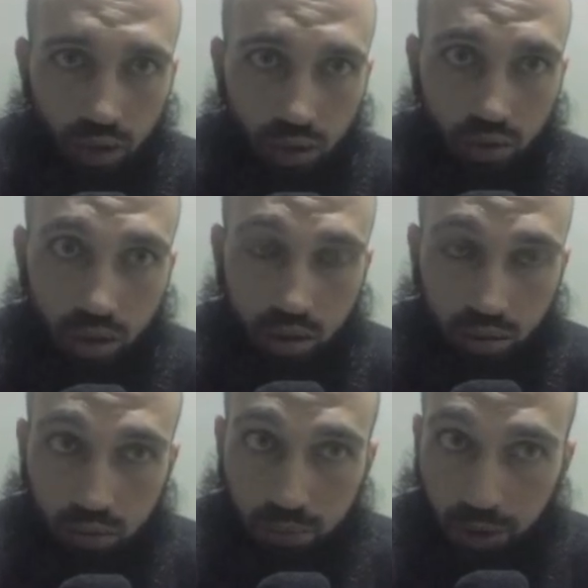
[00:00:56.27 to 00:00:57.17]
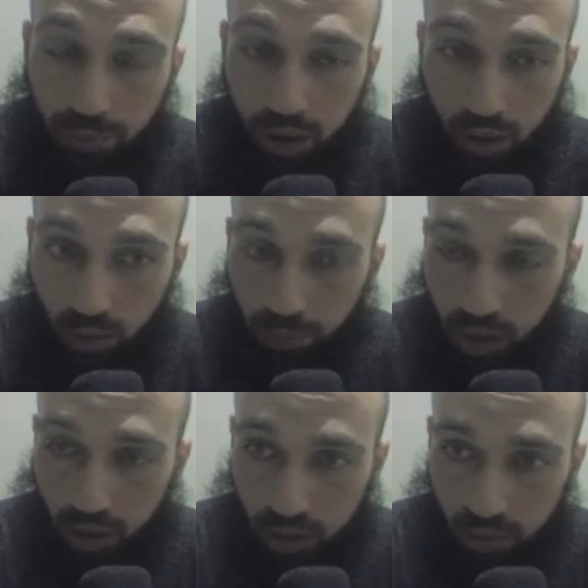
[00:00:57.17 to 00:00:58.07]
You need to prepare your
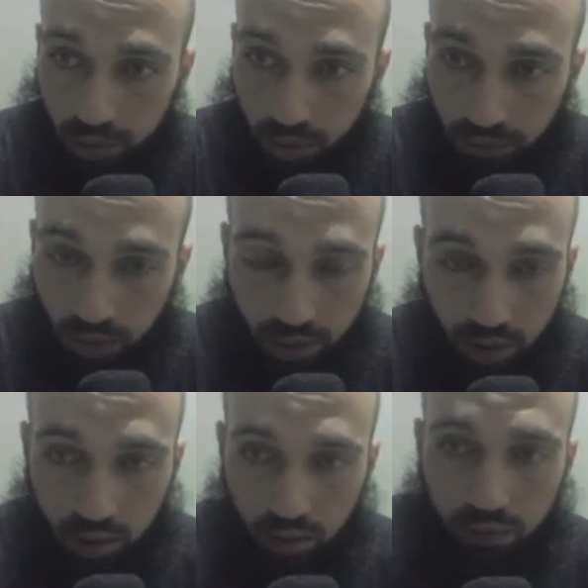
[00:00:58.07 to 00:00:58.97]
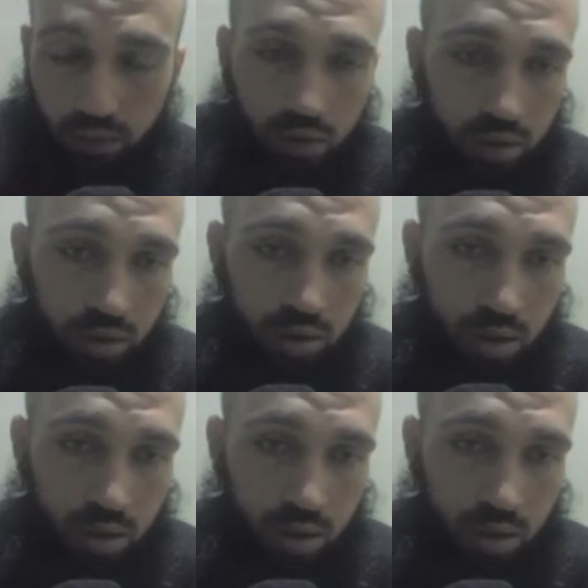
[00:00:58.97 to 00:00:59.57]
package before that, of course.